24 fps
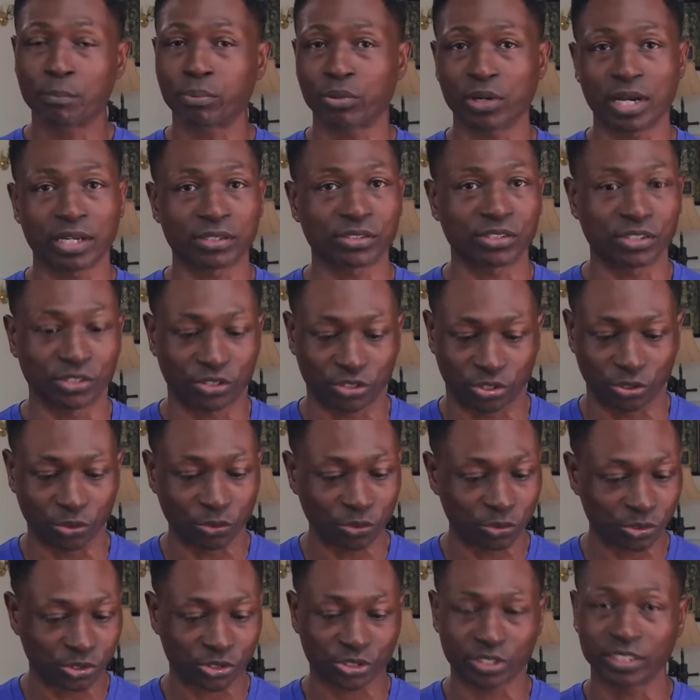
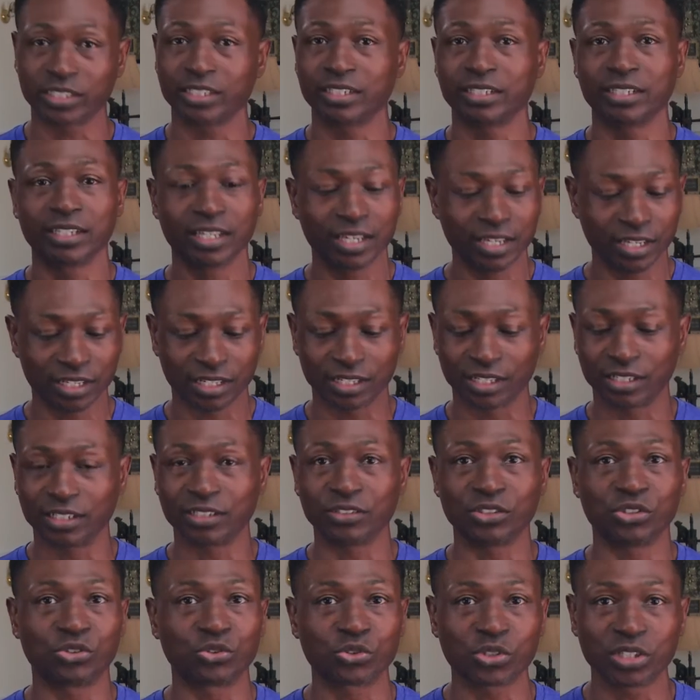prostitution, uh,
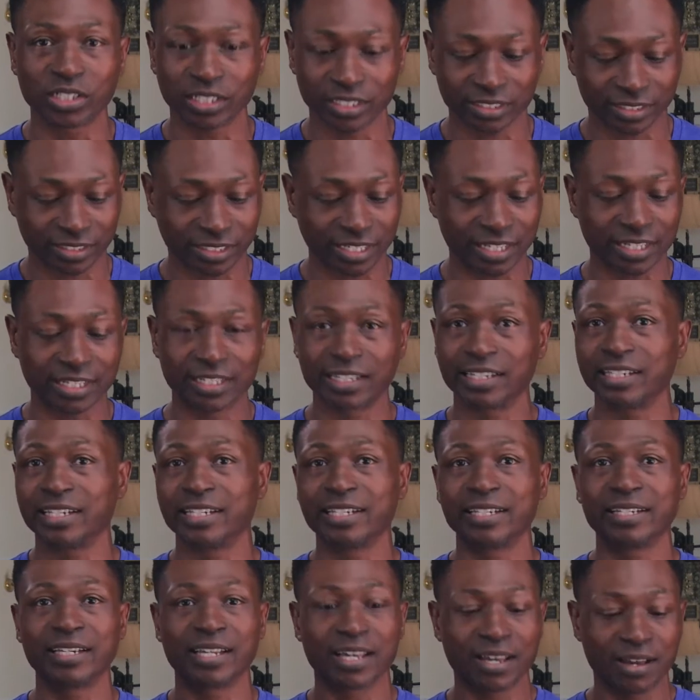drug
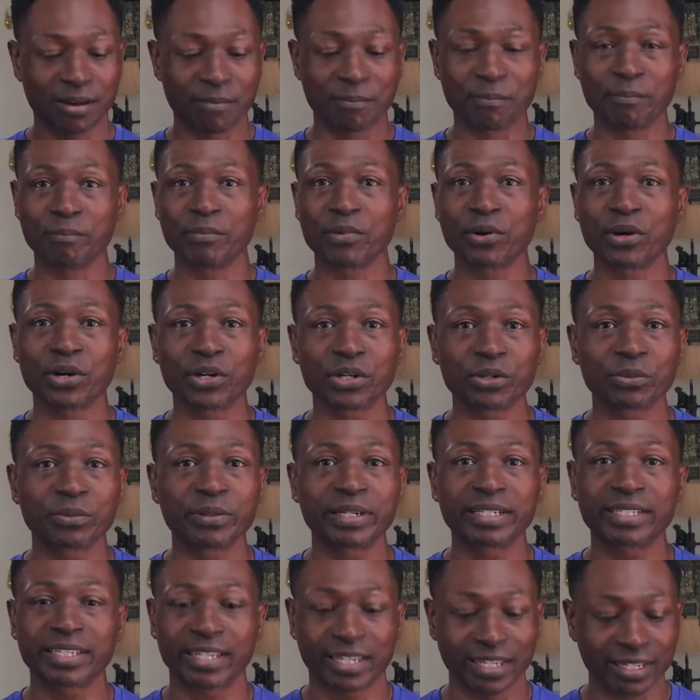dealing,
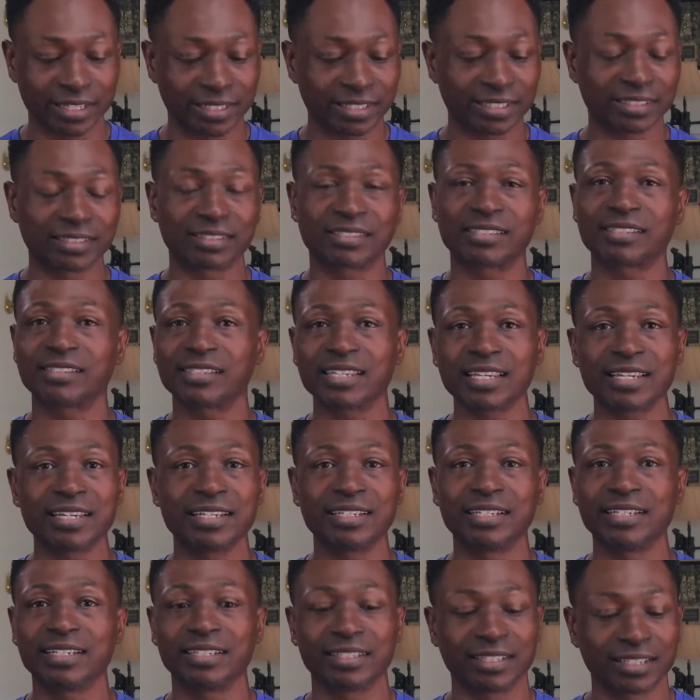murdering, killing,
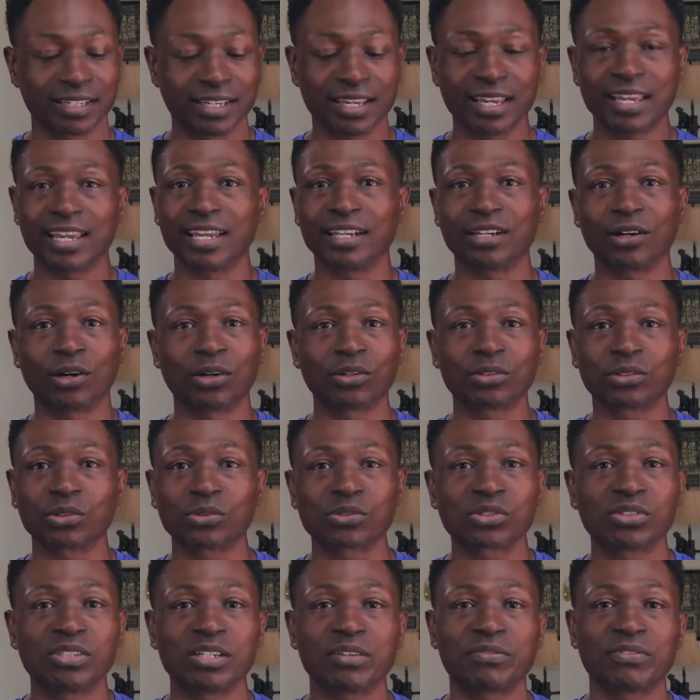stealing, and all
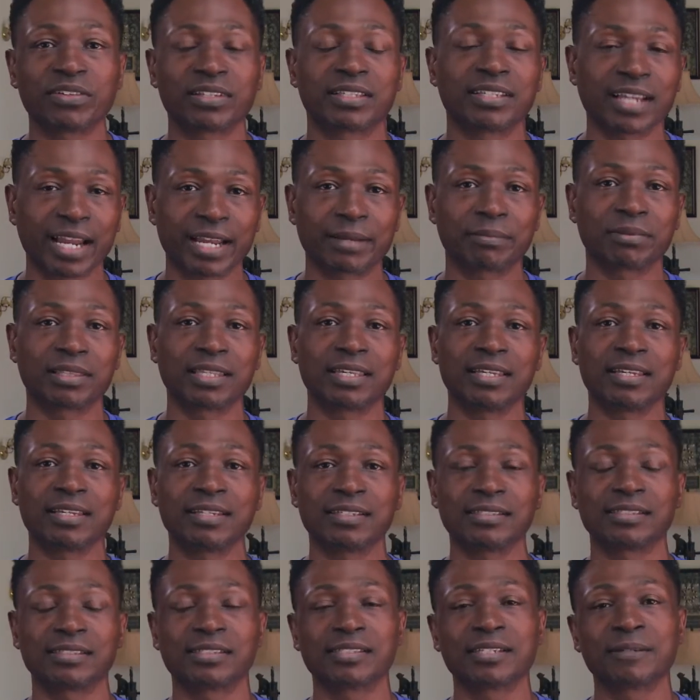those different type
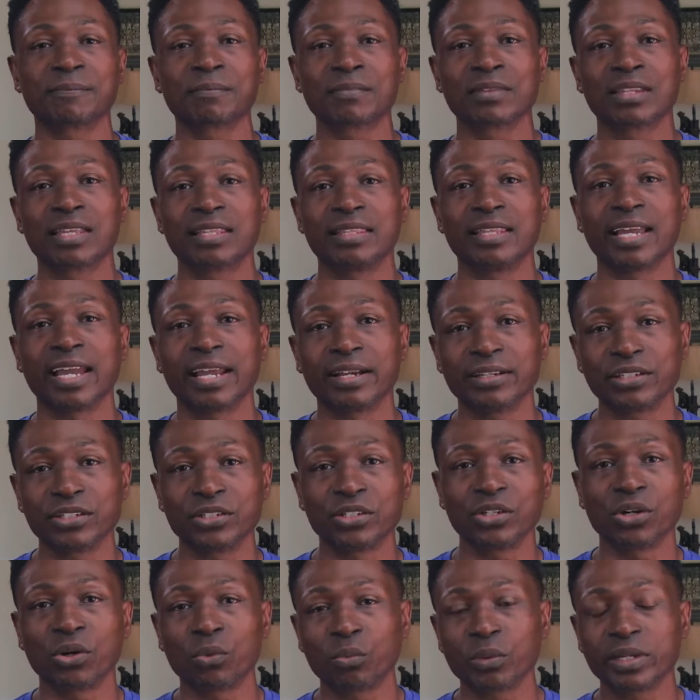things that, you
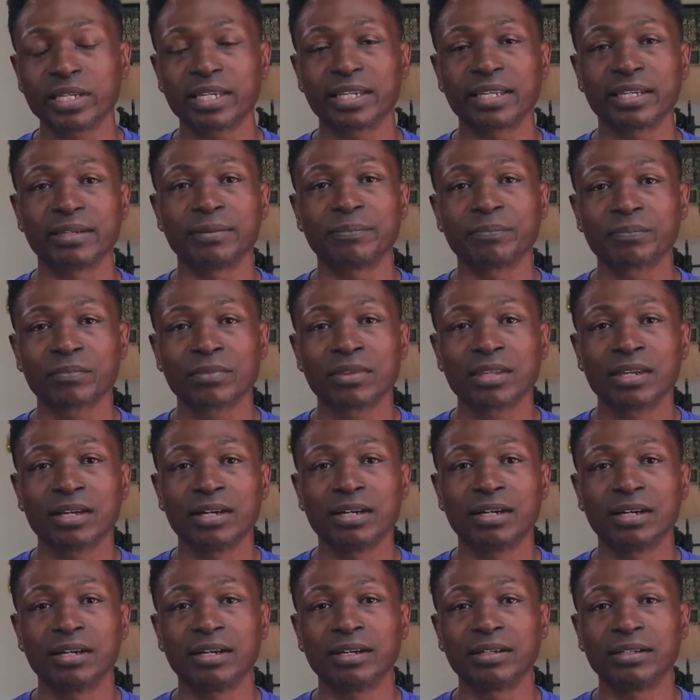know, we can
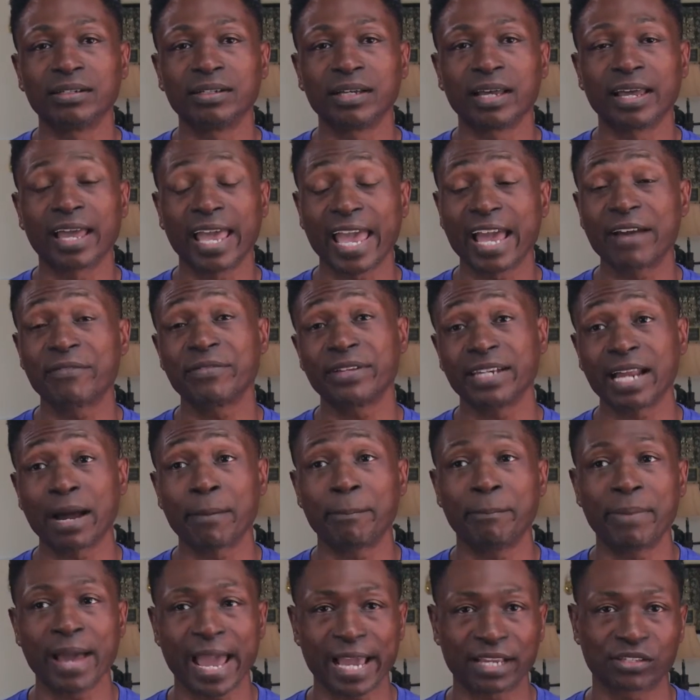uh, have in our
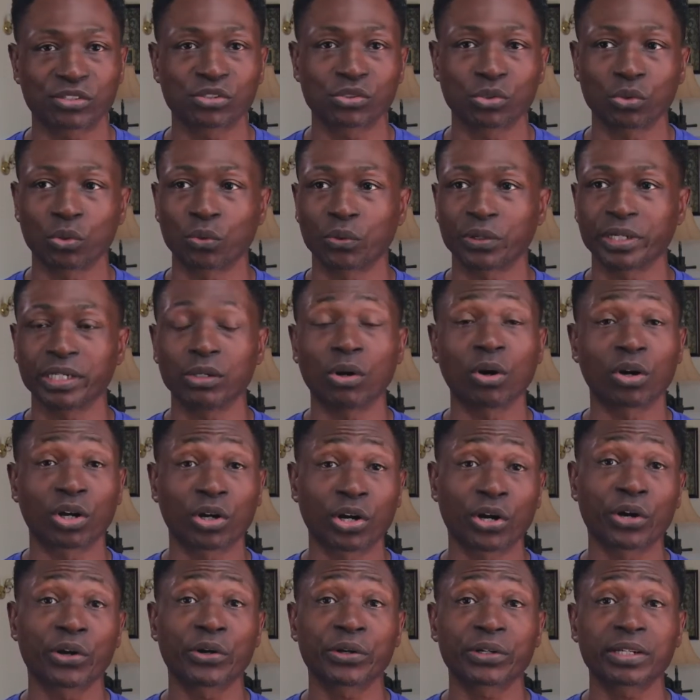backstory or
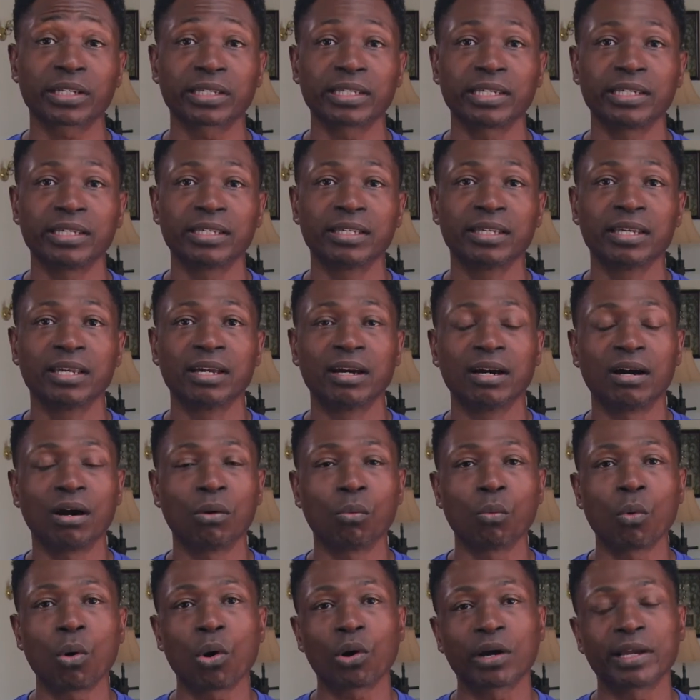currently uh,
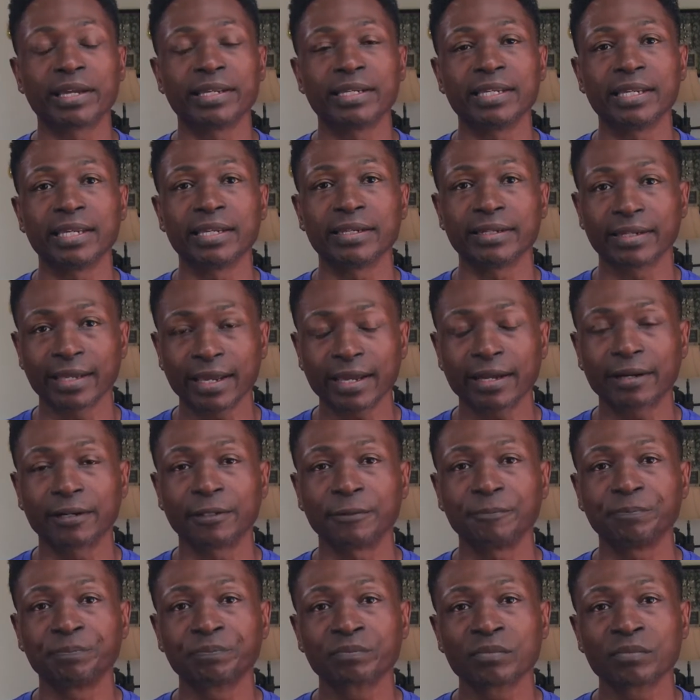walking in
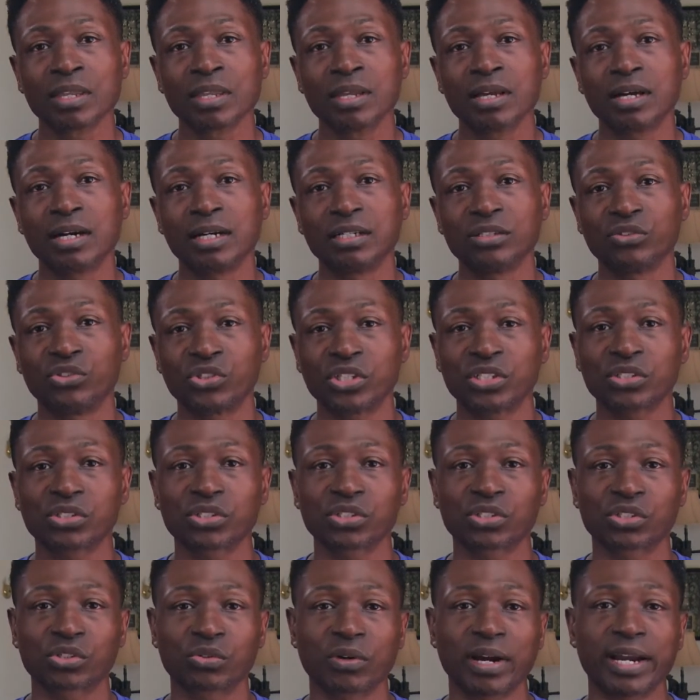now. Uh,
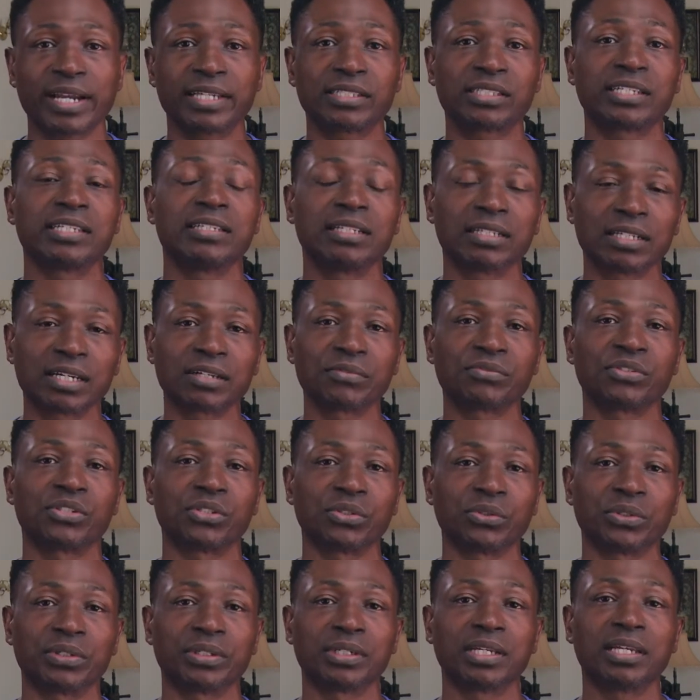Jesus Christ, he loves
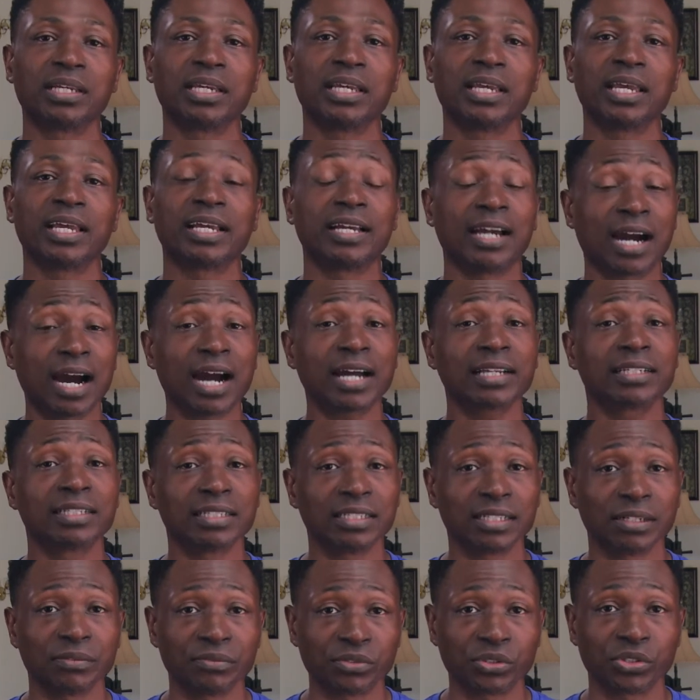you. God
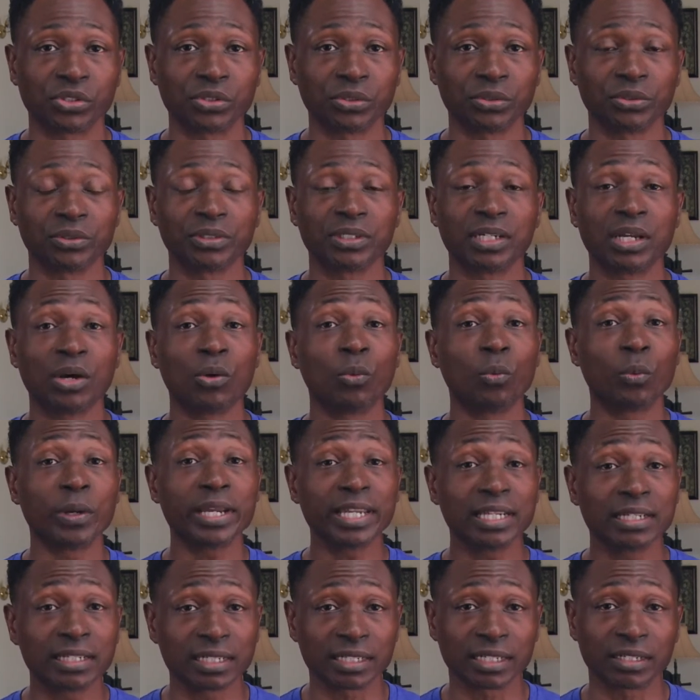loves you.
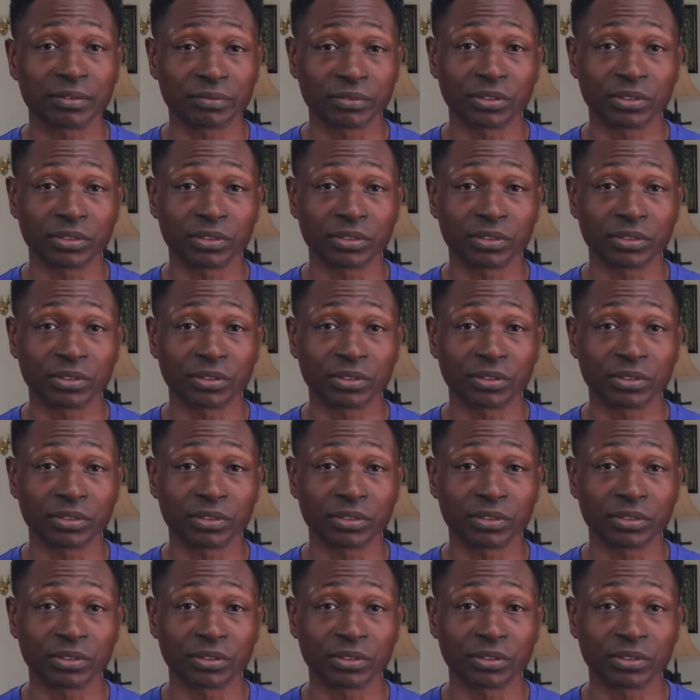We love